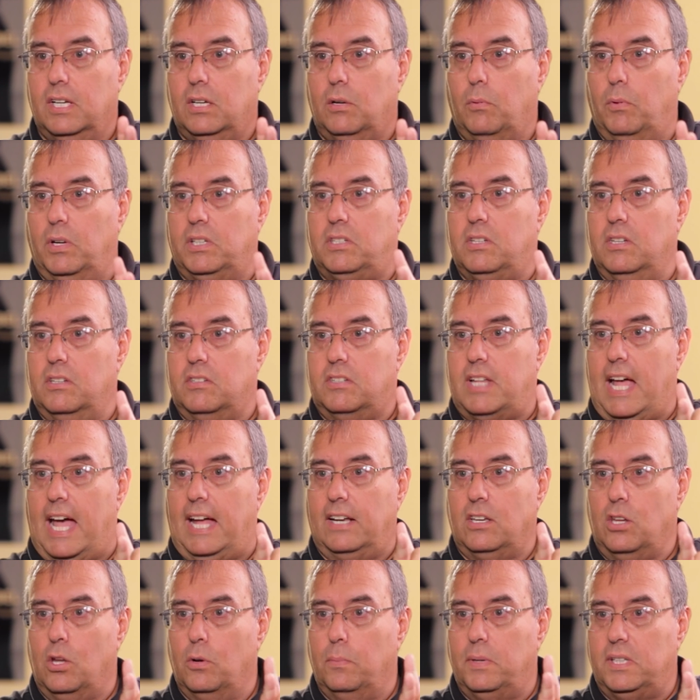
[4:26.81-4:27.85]
which is
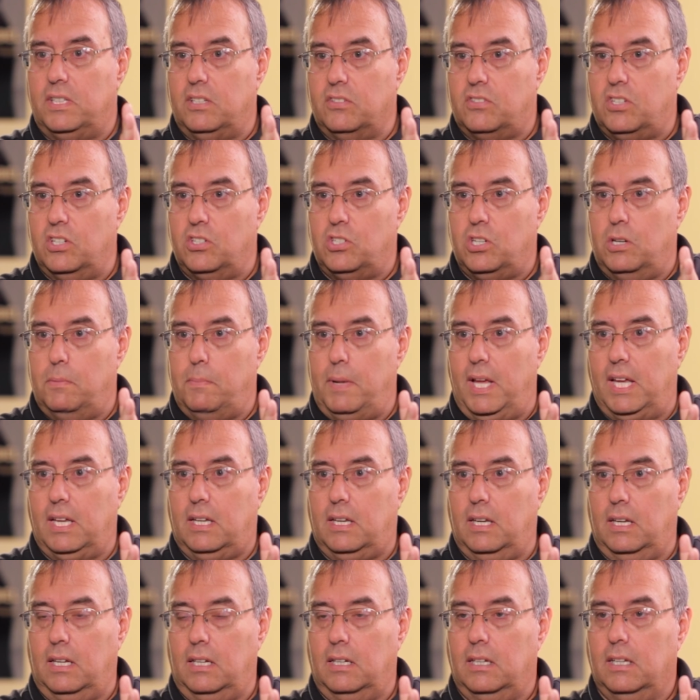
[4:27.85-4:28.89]
that human decision
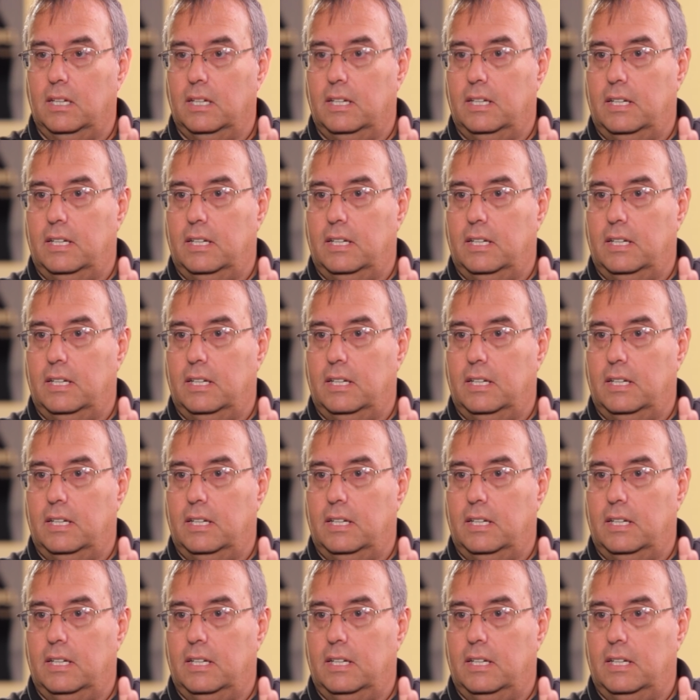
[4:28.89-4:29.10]
making